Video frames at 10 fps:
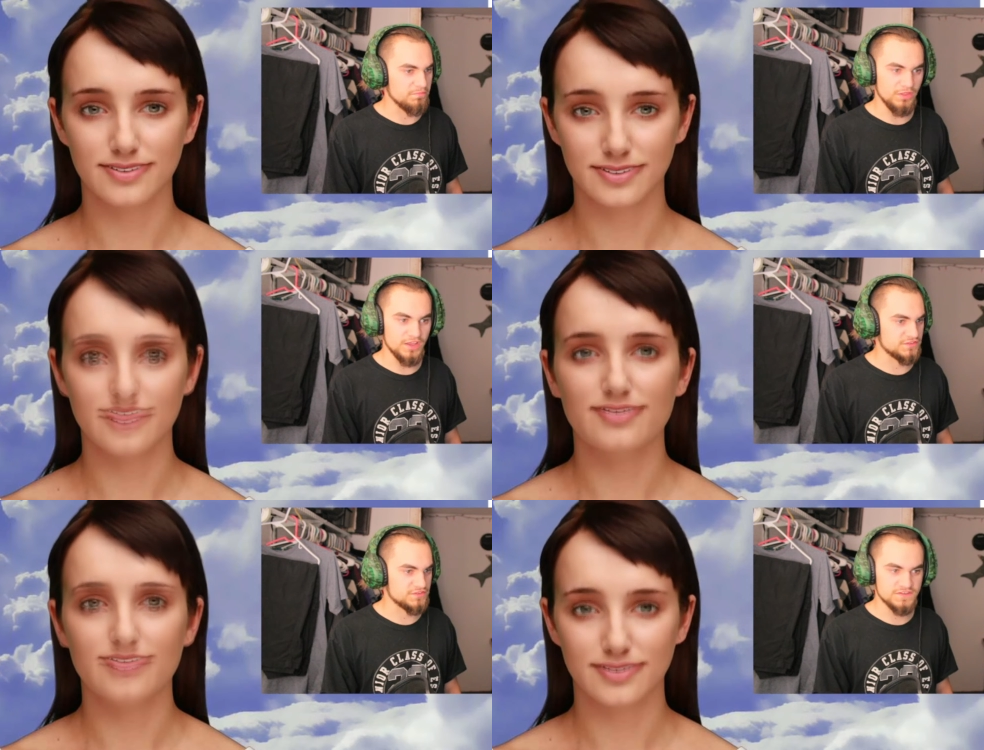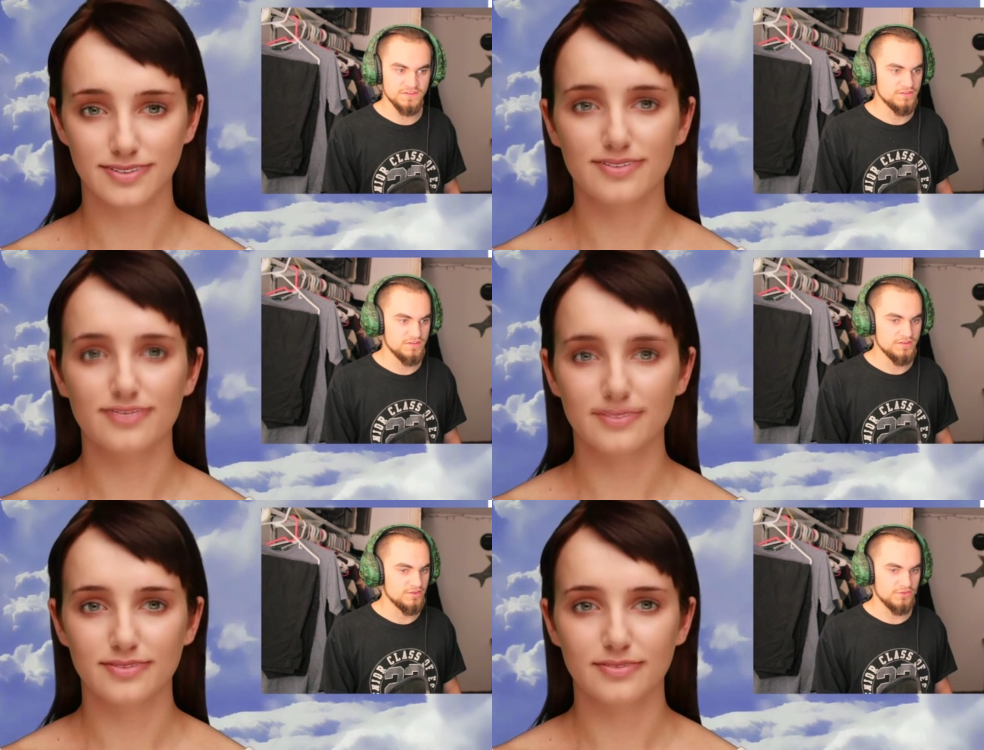Speaker 1: blessed.
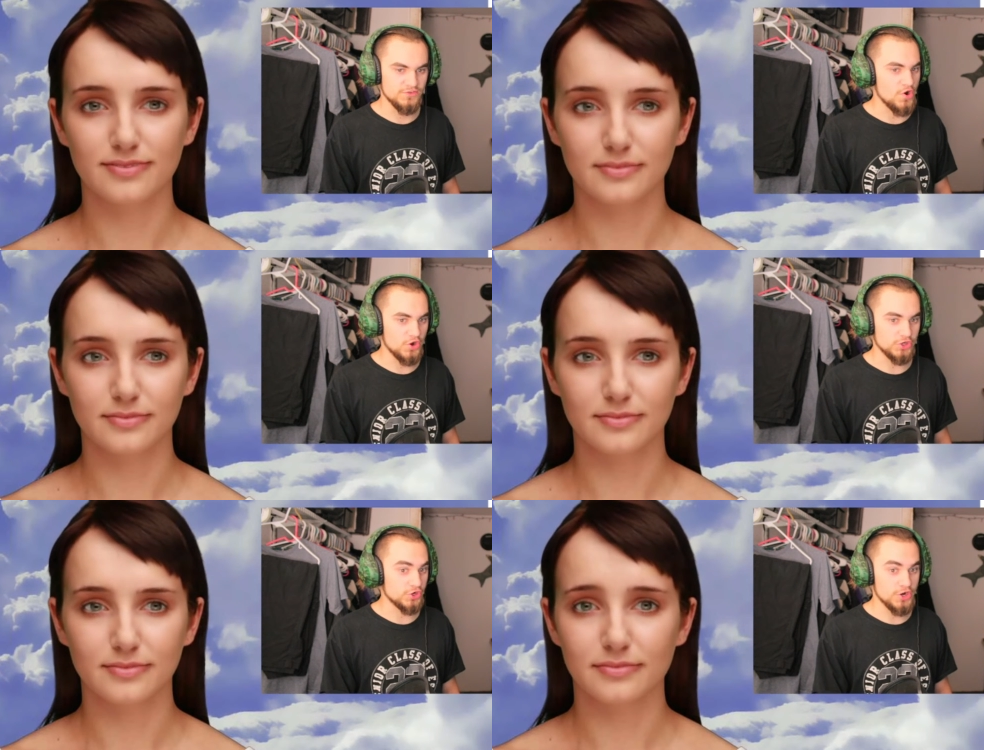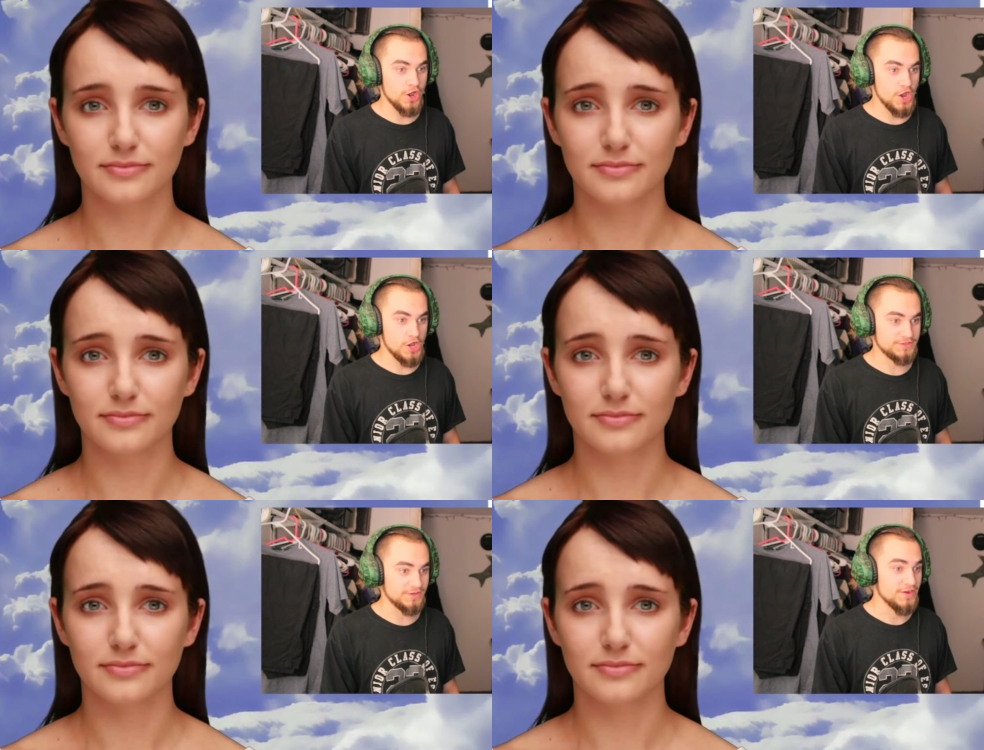No, you're
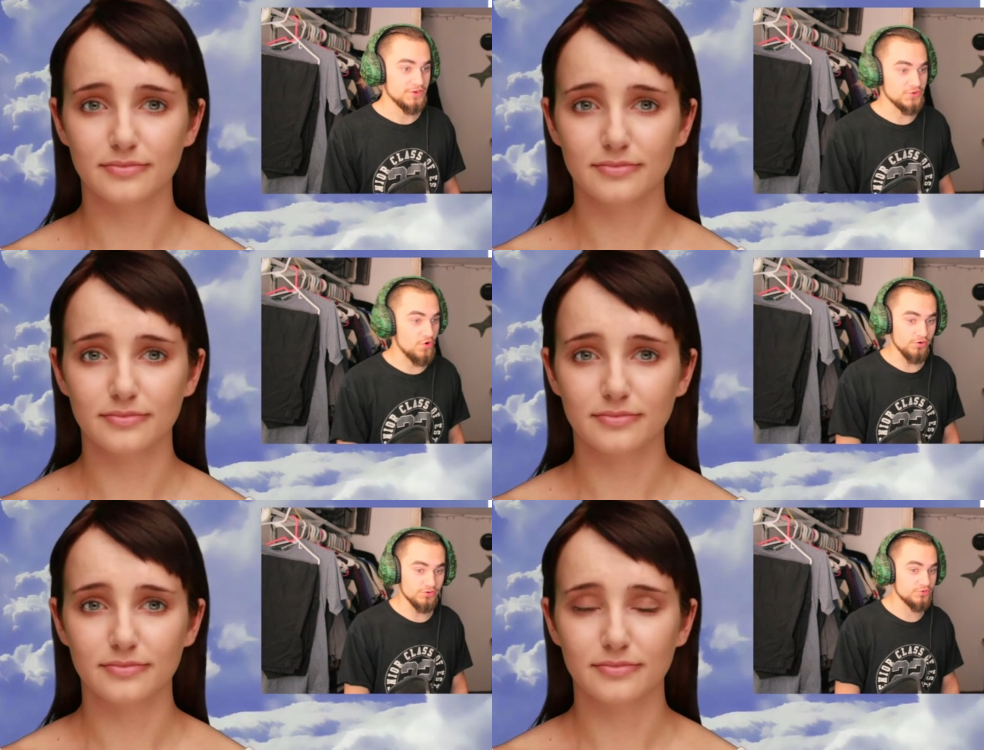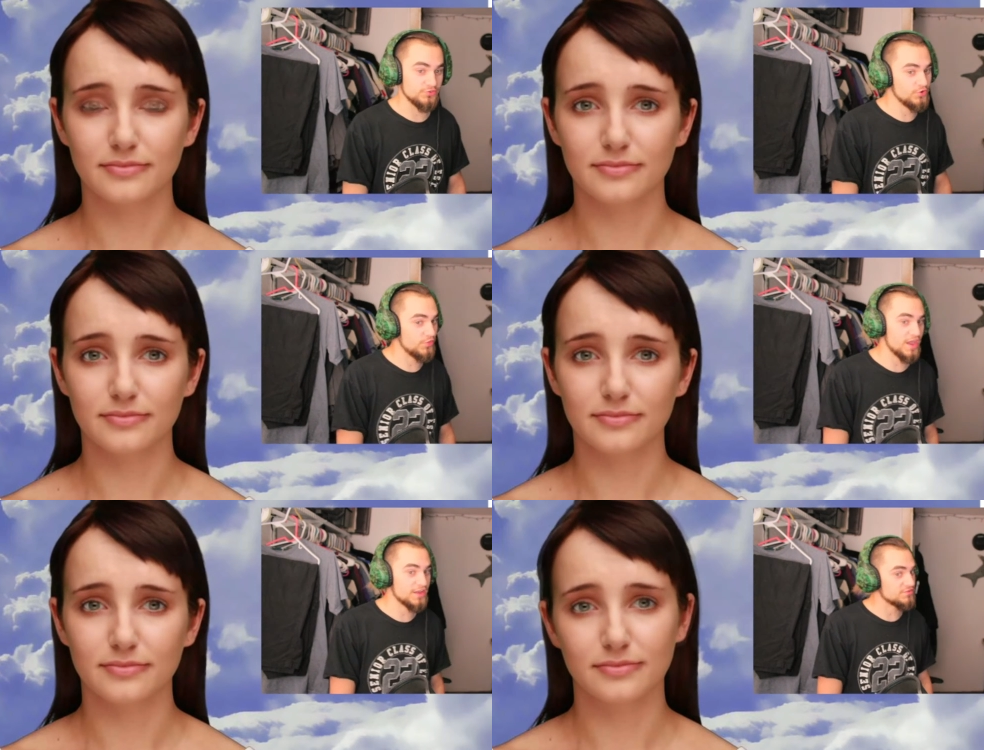not. Don't you do
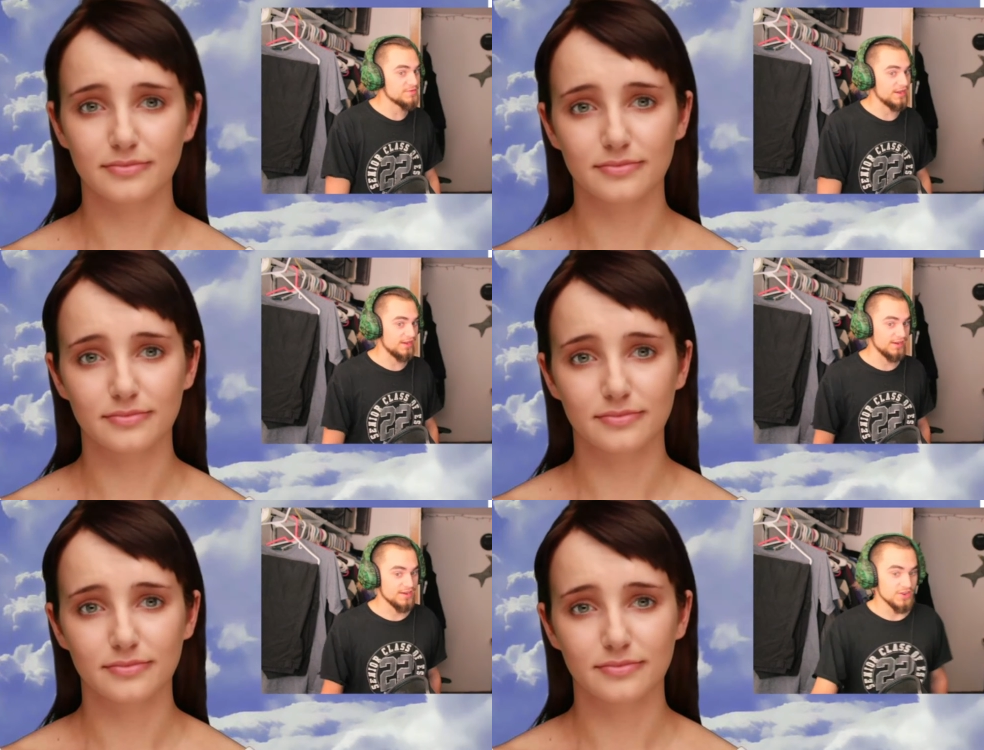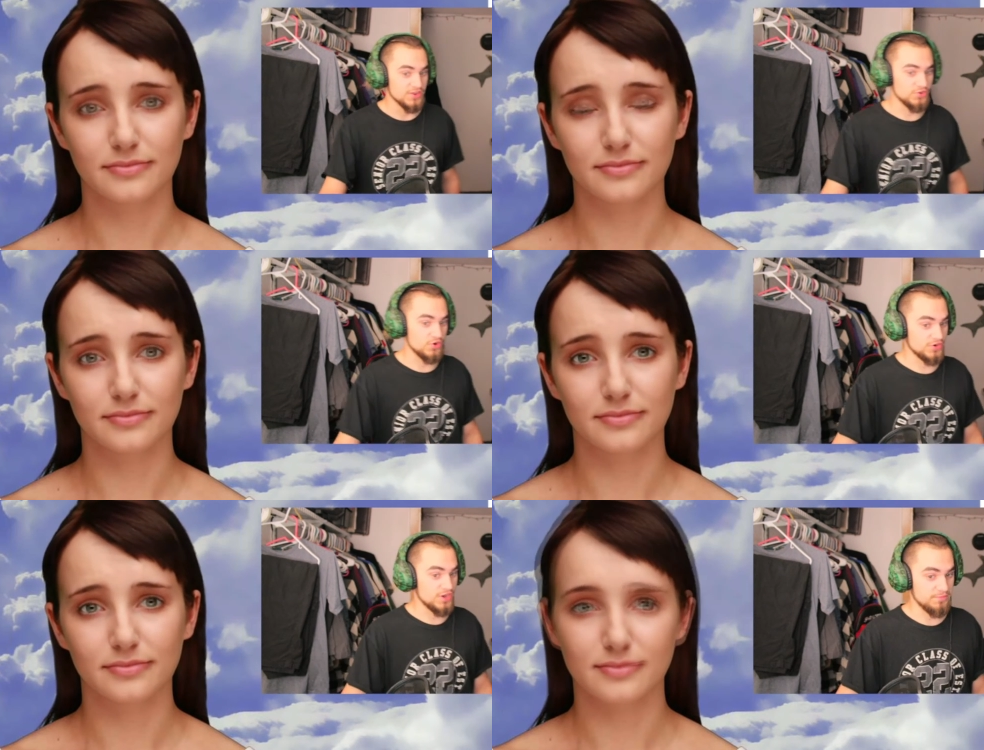that to me.
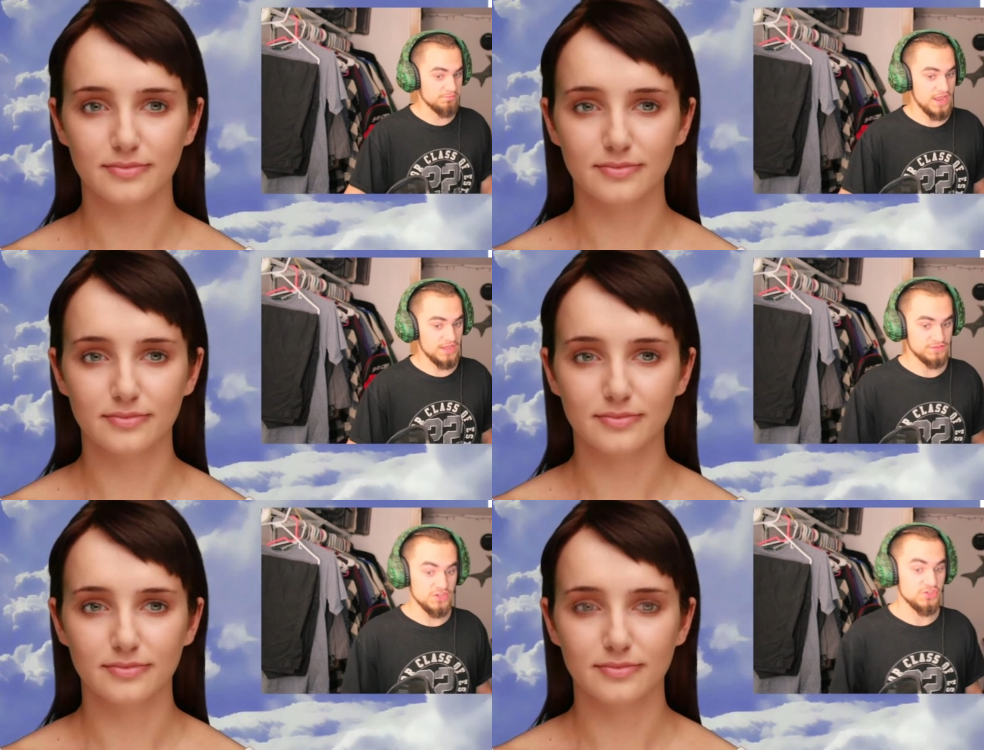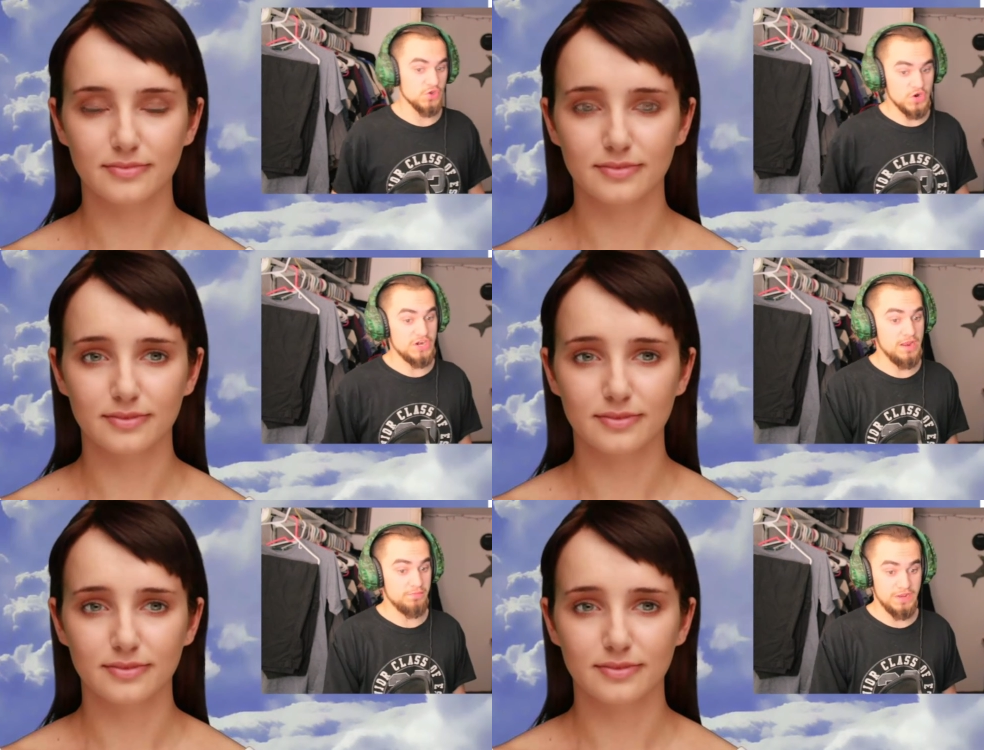You're not blessed. You are
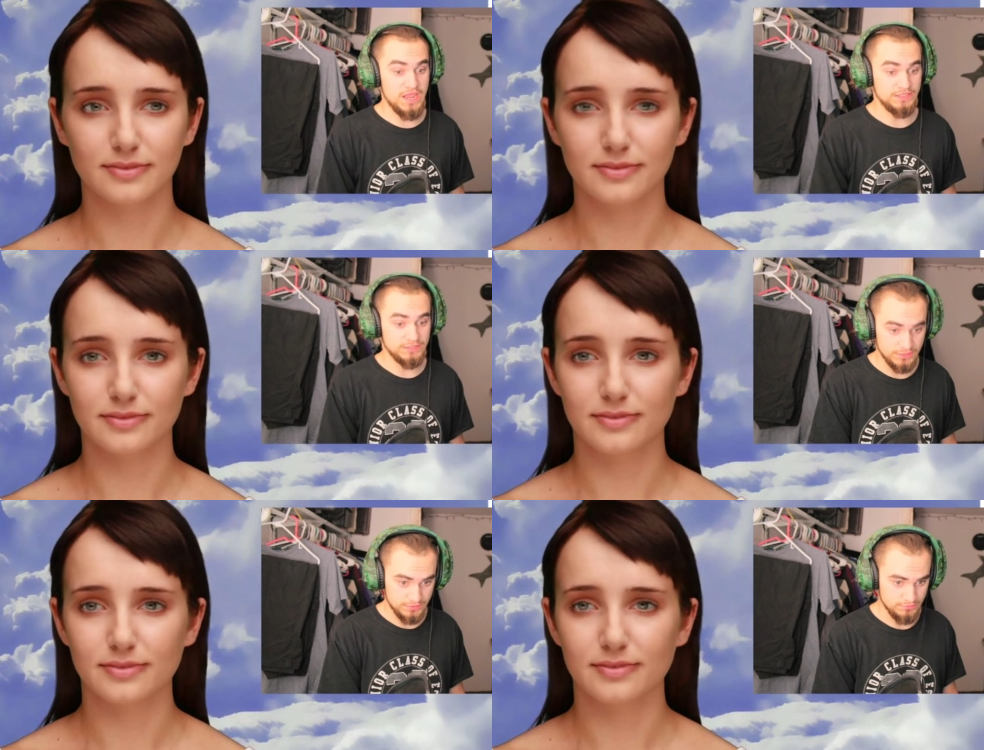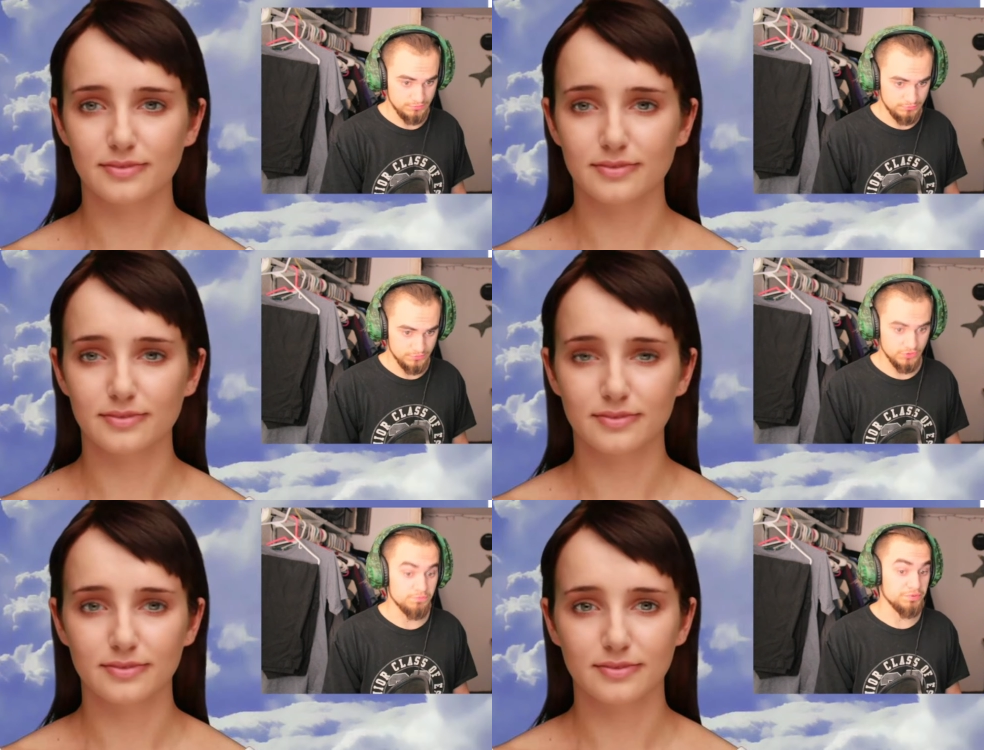not blessed.
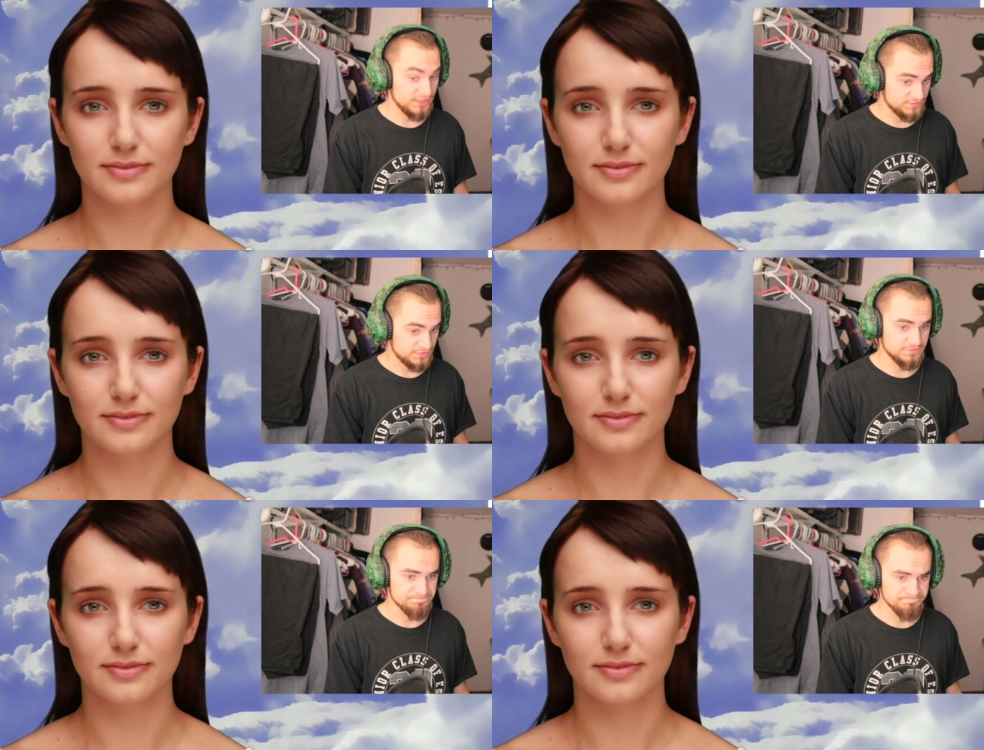You're blitz.